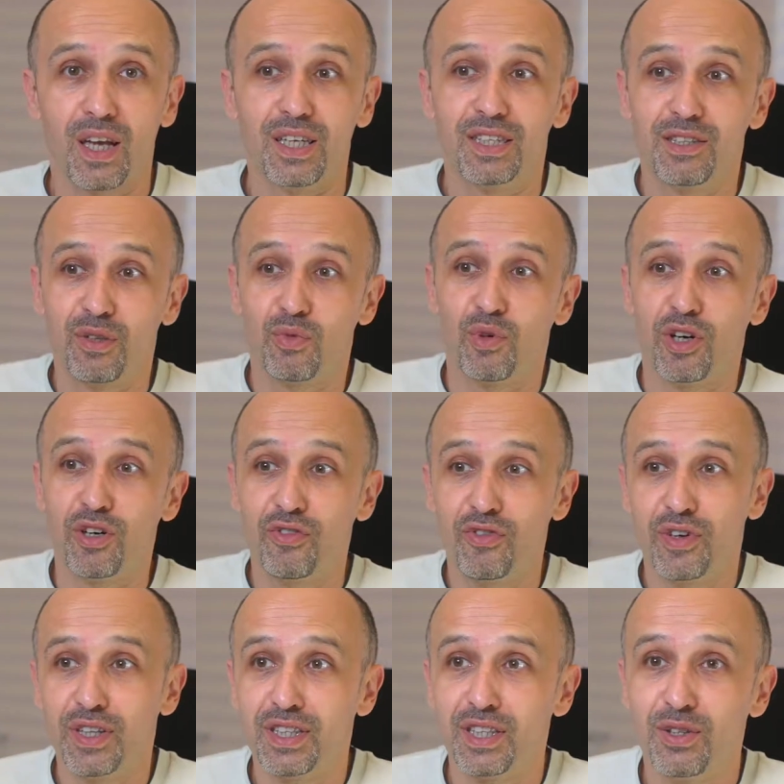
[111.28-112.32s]
is it worth
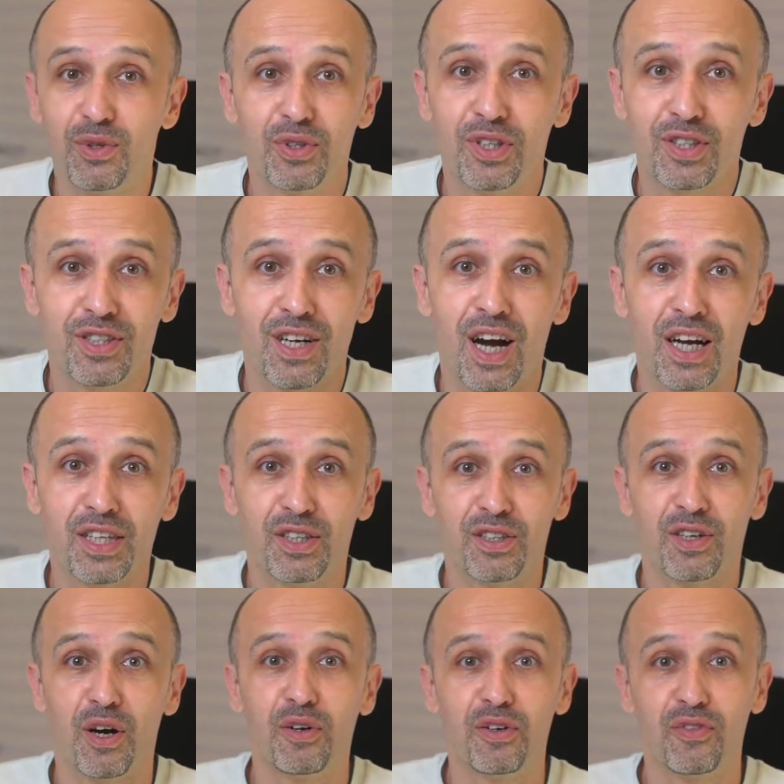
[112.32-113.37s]
it you decide you
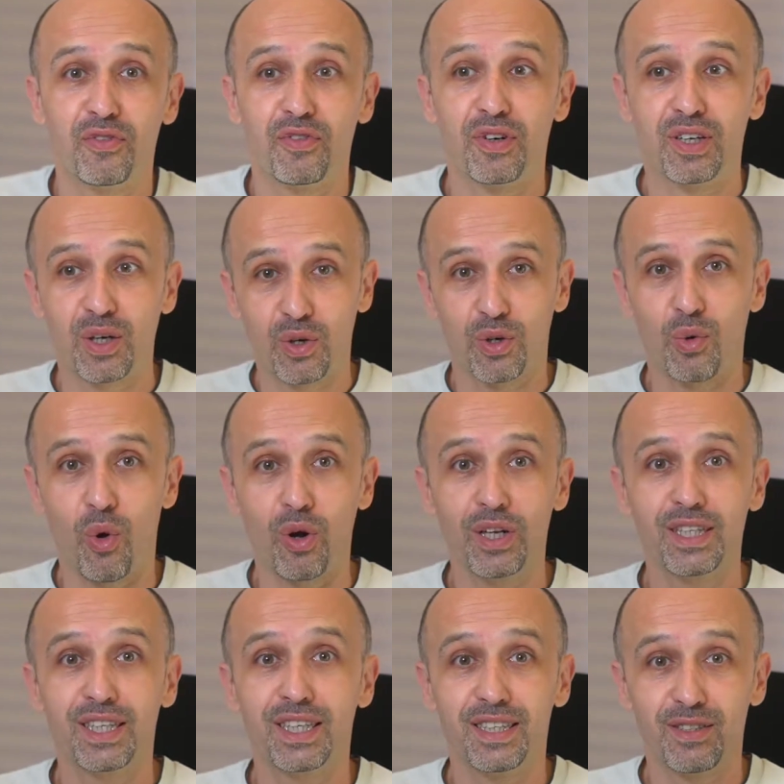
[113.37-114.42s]
know if
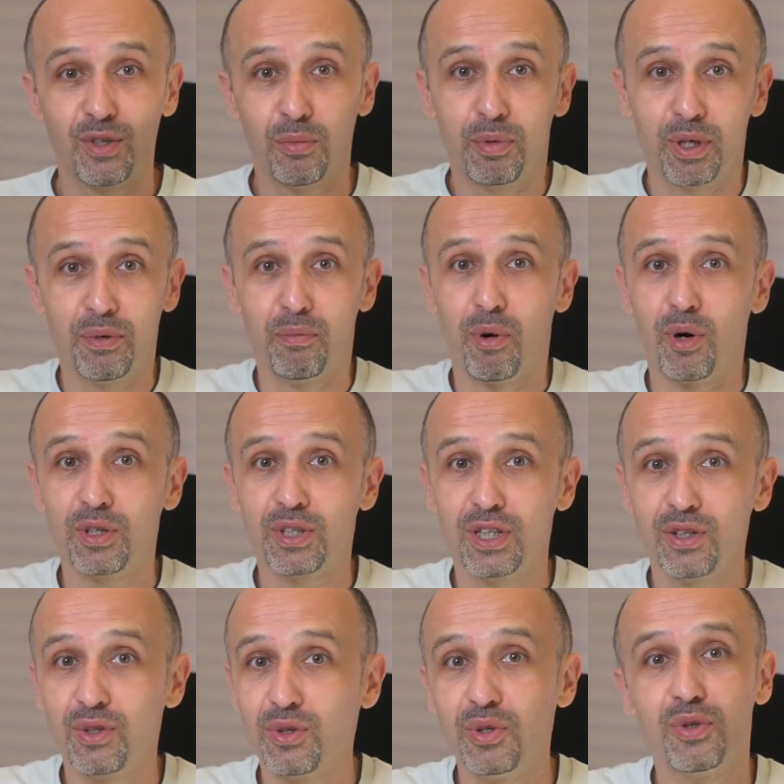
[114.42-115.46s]
quality is super
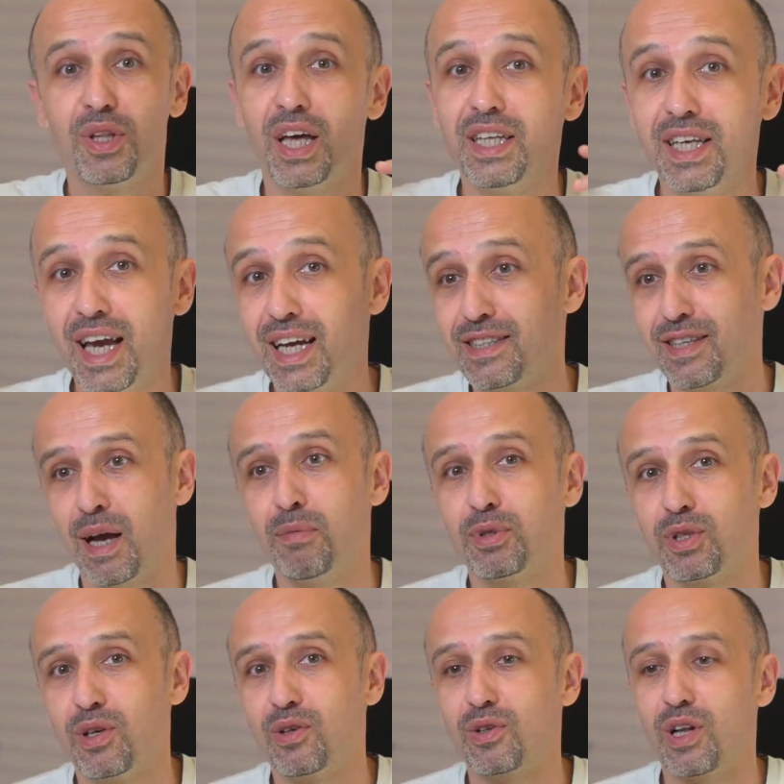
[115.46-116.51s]
important to you then yes
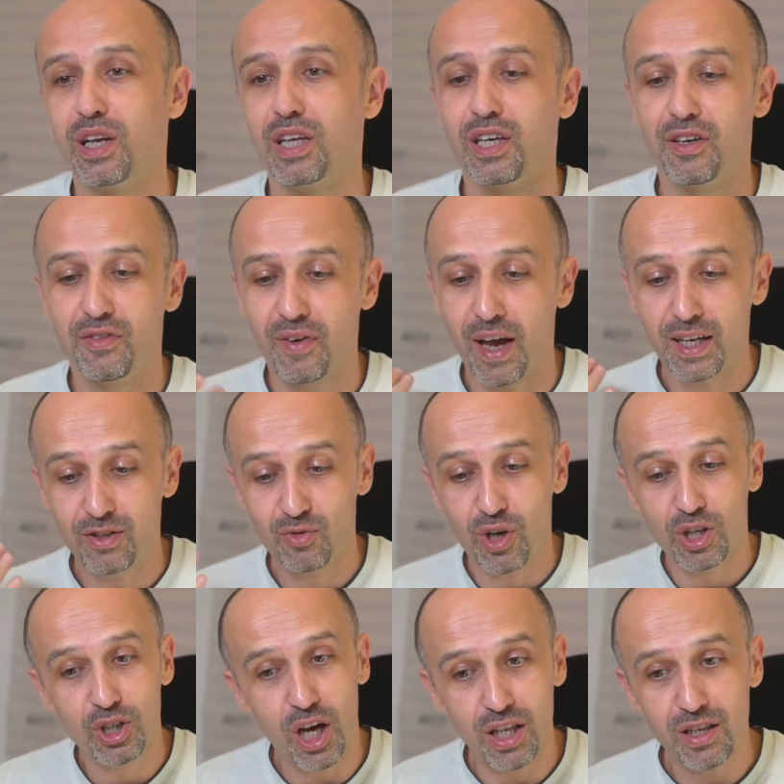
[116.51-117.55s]
absolutely if
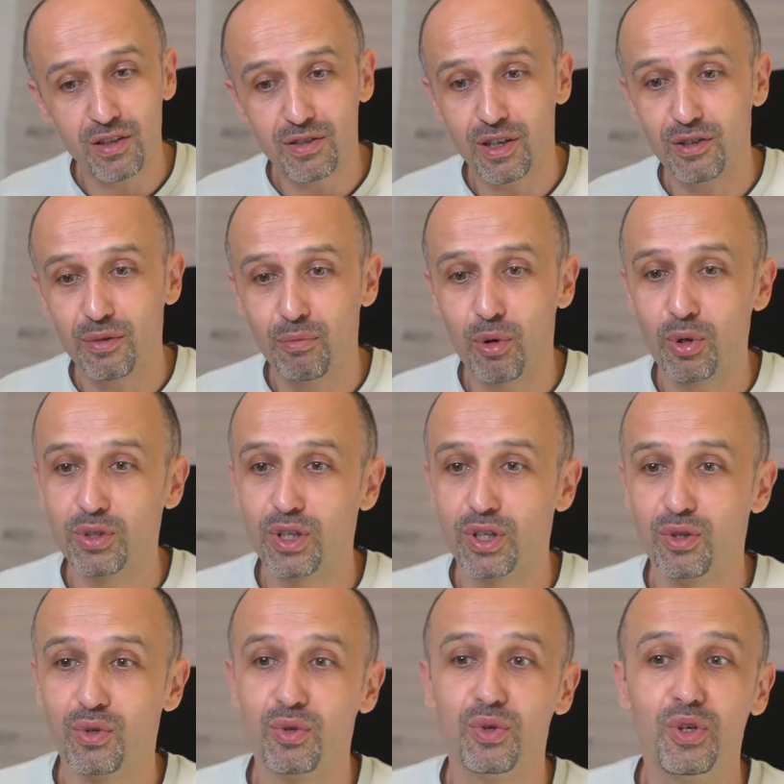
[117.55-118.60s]
extra channels are
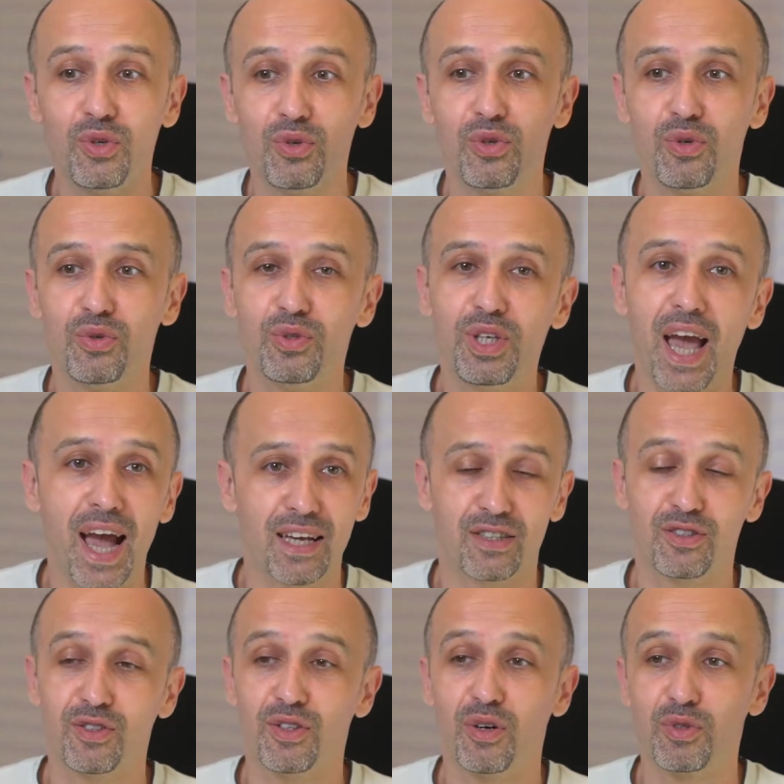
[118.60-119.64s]
important to you
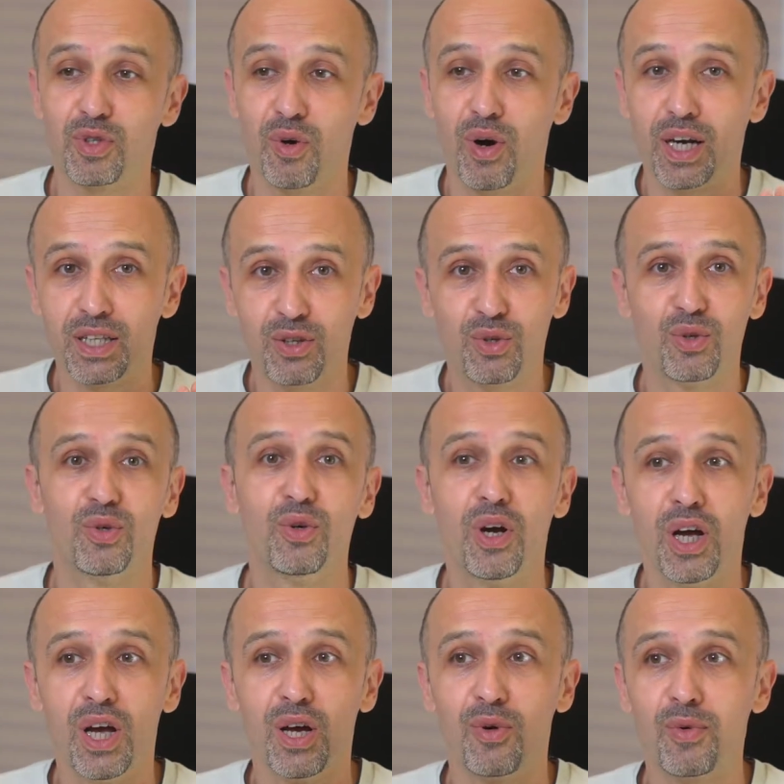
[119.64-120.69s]
yes you know so i do
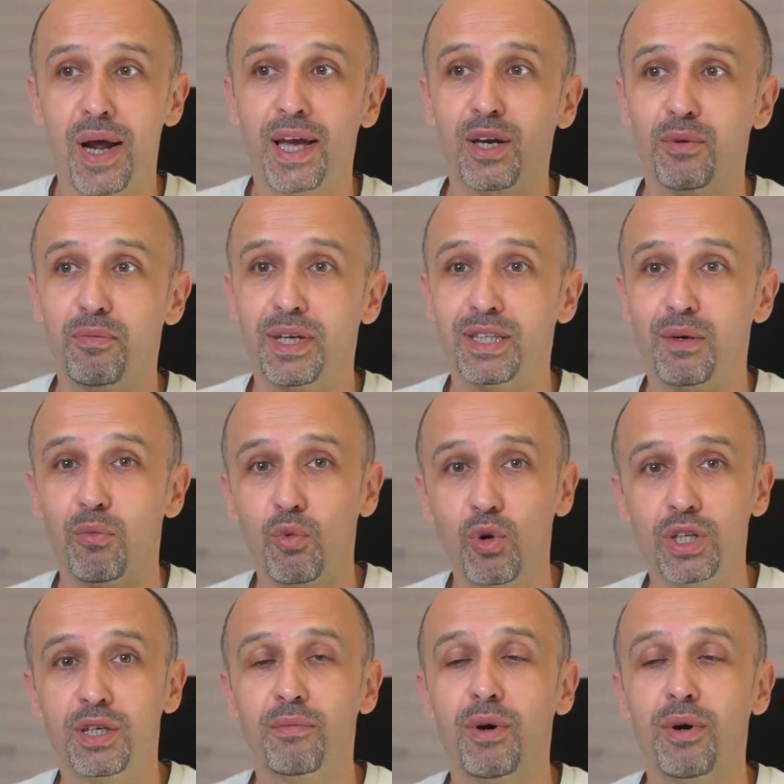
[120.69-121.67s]
recommend them what